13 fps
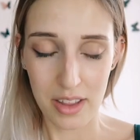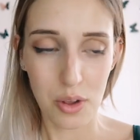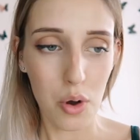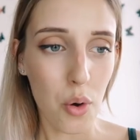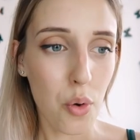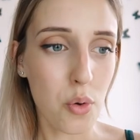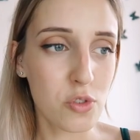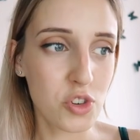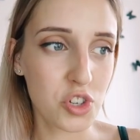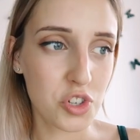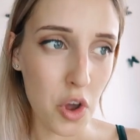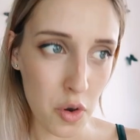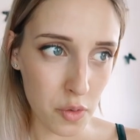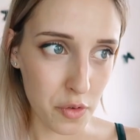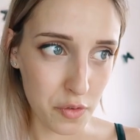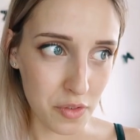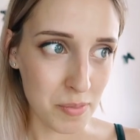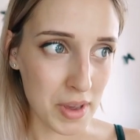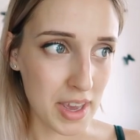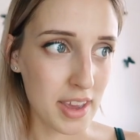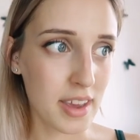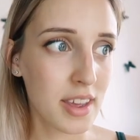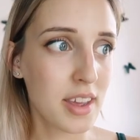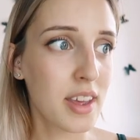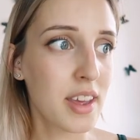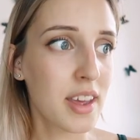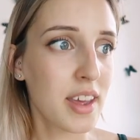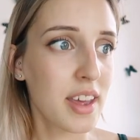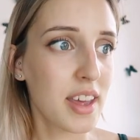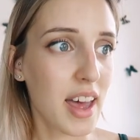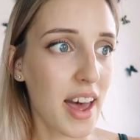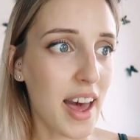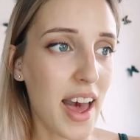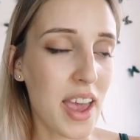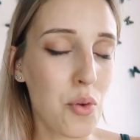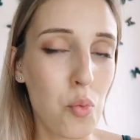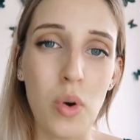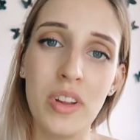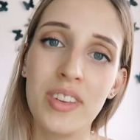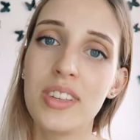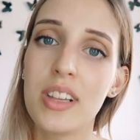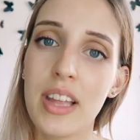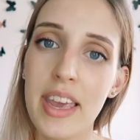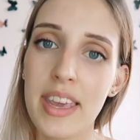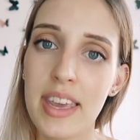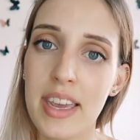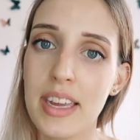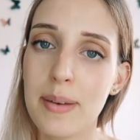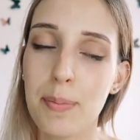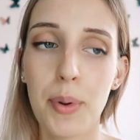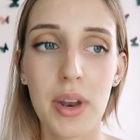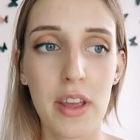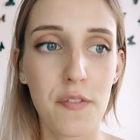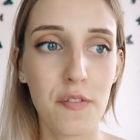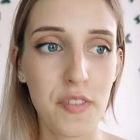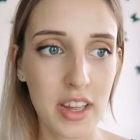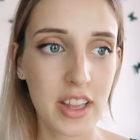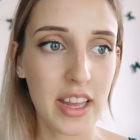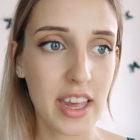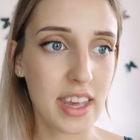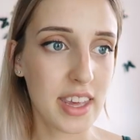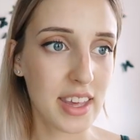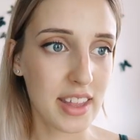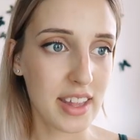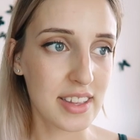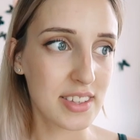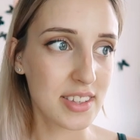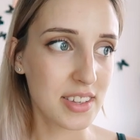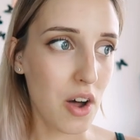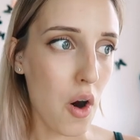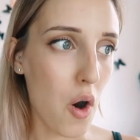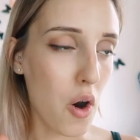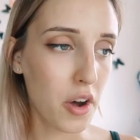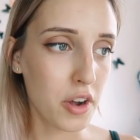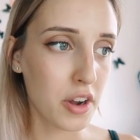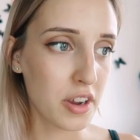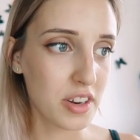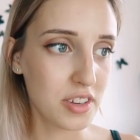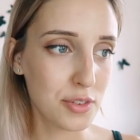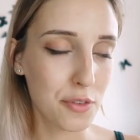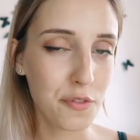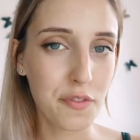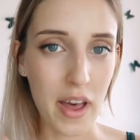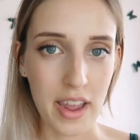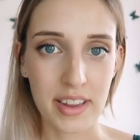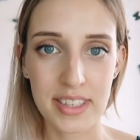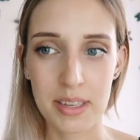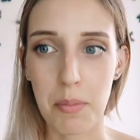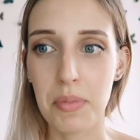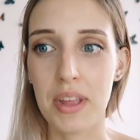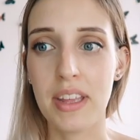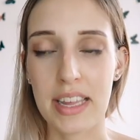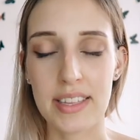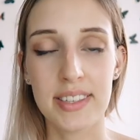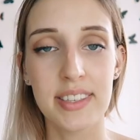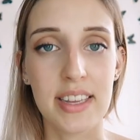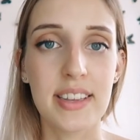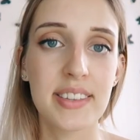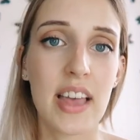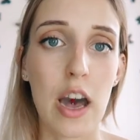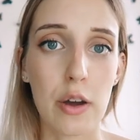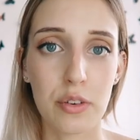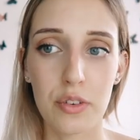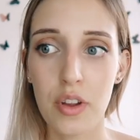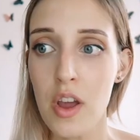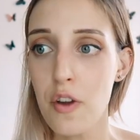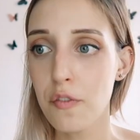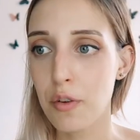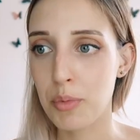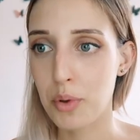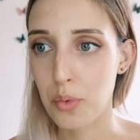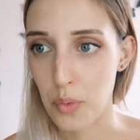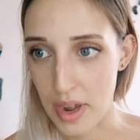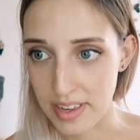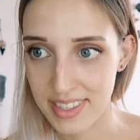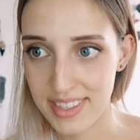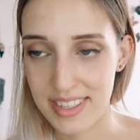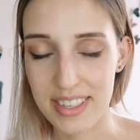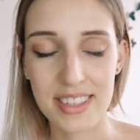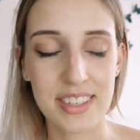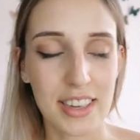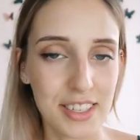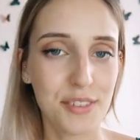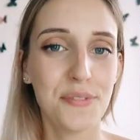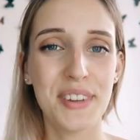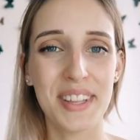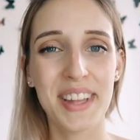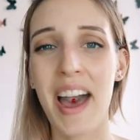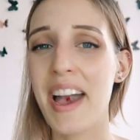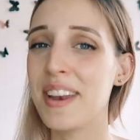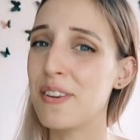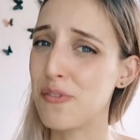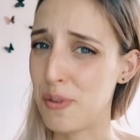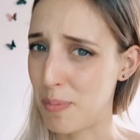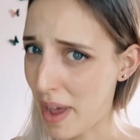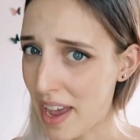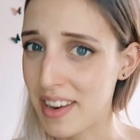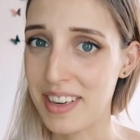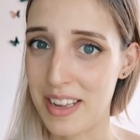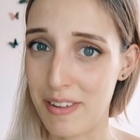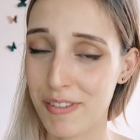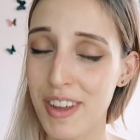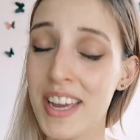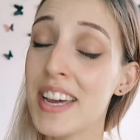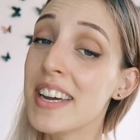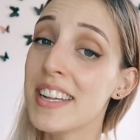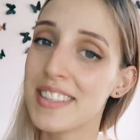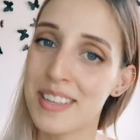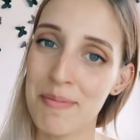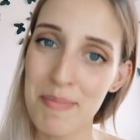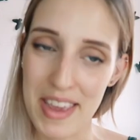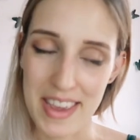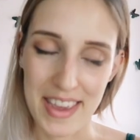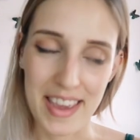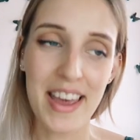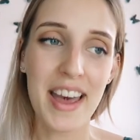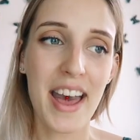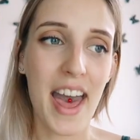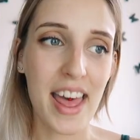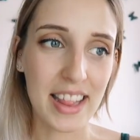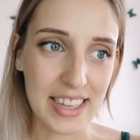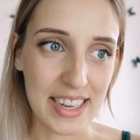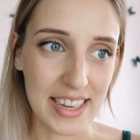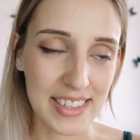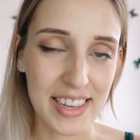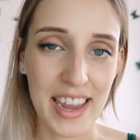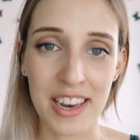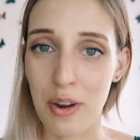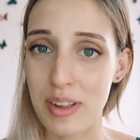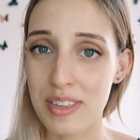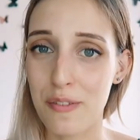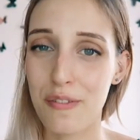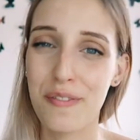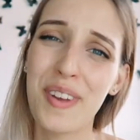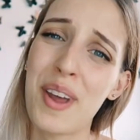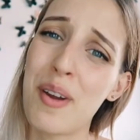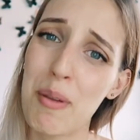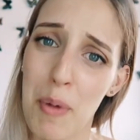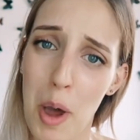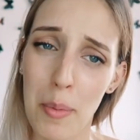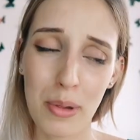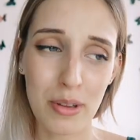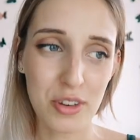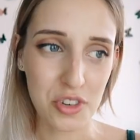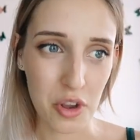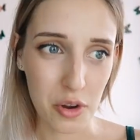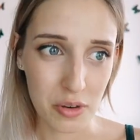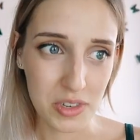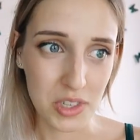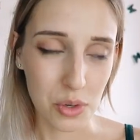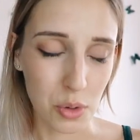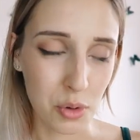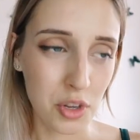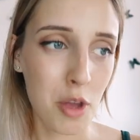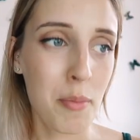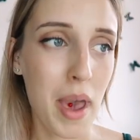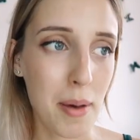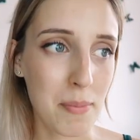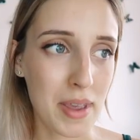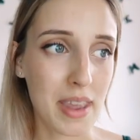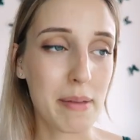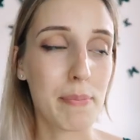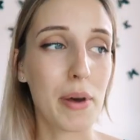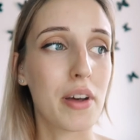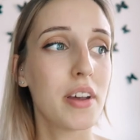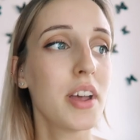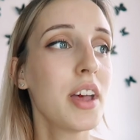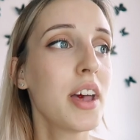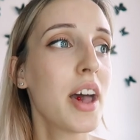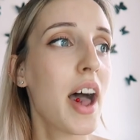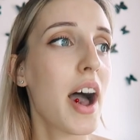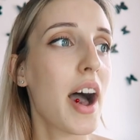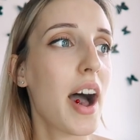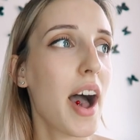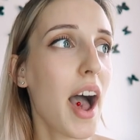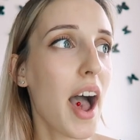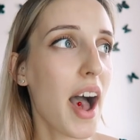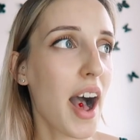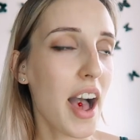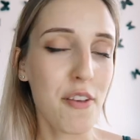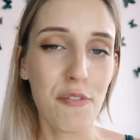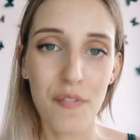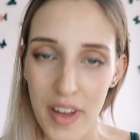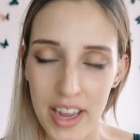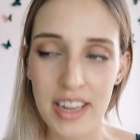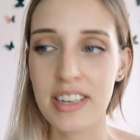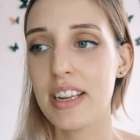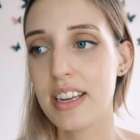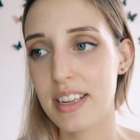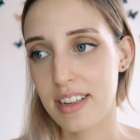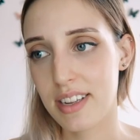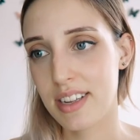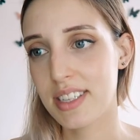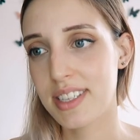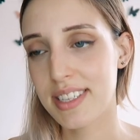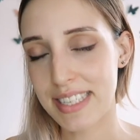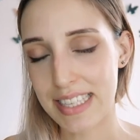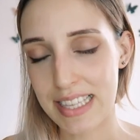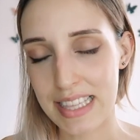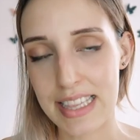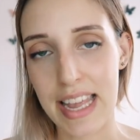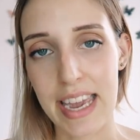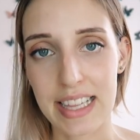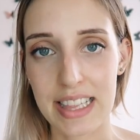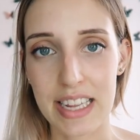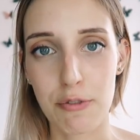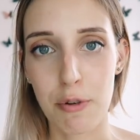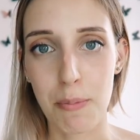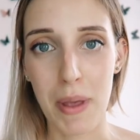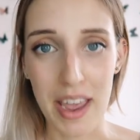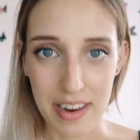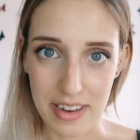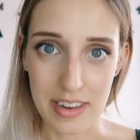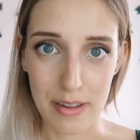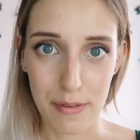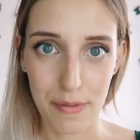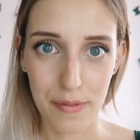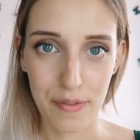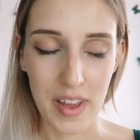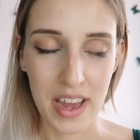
Like, the whole genre for me, I want to like it, but I feel like it's hard to find something that sticks out from the rest. It does feel kind of repetitive, to me, at least. I know it's a very popular genre, so don't come at me, but I find it slightly repetitive.